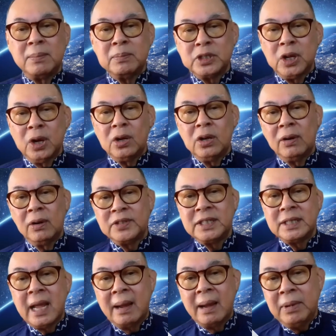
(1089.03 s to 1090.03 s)
some sort
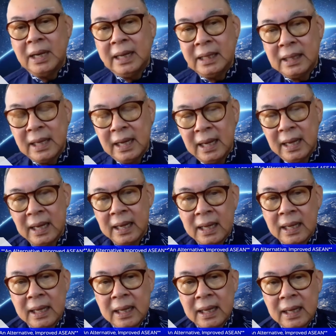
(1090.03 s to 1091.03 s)
of stability
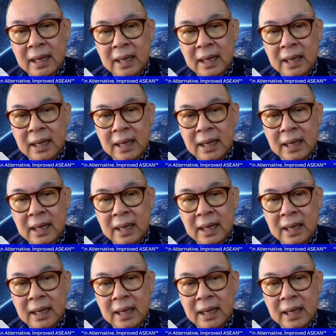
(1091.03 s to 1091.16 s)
